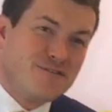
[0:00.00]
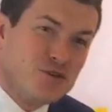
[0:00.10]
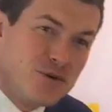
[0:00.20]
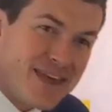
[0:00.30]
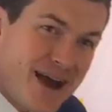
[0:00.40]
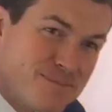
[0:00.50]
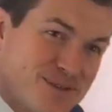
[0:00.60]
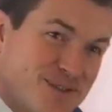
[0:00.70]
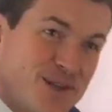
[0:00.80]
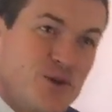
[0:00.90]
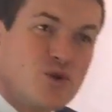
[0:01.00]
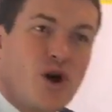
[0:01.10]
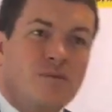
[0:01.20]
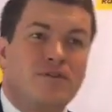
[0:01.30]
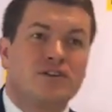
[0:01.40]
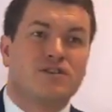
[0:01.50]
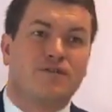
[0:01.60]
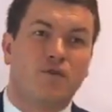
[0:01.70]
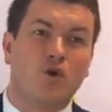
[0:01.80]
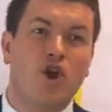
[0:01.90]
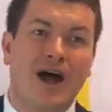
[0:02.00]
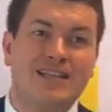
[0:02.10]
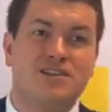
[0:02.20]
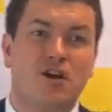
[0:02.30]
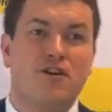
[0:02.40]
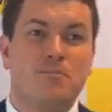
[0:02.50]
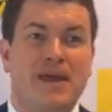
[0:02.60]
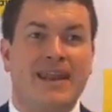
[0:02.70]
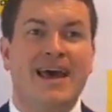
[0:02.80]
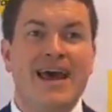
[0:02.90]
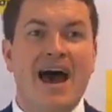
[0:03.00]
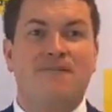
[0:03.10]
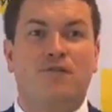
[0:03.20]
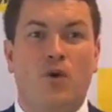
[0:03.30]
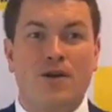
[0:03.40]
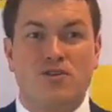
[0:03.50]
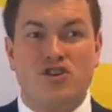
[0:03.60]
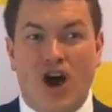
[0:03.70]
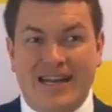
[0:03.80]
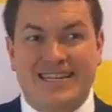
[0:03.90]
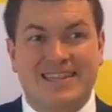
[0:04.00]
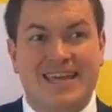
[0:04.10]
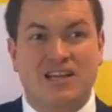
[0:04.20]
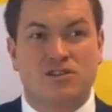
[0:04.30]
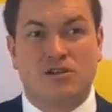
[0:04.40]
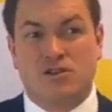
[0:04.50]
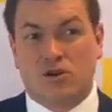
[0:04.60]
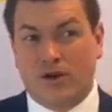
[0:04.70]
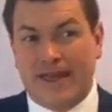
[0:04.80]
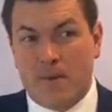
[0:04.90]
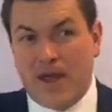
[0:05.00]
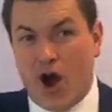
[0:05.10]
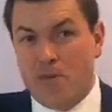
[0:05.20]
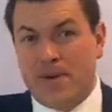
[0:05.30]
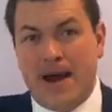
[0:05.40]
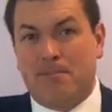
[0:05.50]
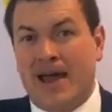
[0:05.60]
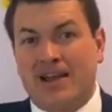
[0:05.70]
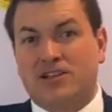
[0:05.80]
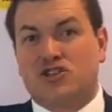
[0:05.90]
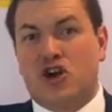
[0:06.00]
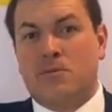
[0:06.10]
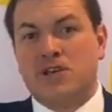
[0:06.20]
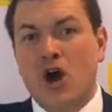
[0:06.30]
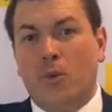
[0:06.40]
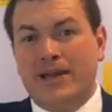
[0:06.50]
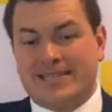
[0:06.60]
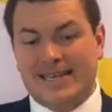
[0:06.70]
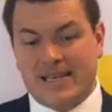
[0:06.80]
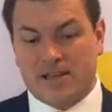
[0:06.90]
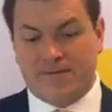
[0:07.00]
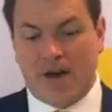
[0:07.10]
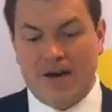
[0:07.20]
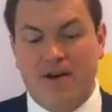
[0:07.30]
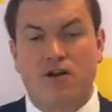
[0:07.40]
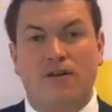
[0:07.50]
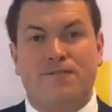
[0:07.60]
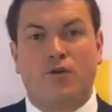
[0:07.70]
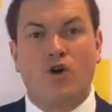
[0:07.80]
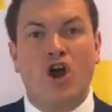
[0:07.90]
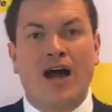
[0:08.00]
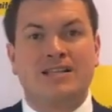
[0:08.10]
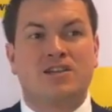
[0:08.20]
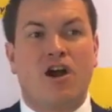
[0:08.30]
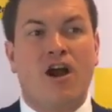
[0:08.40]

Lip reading: Do it with absolute confidence. At 490 the bid. At $490,000 a call. Again, we open up blanket terms. We seek the 500 at 490.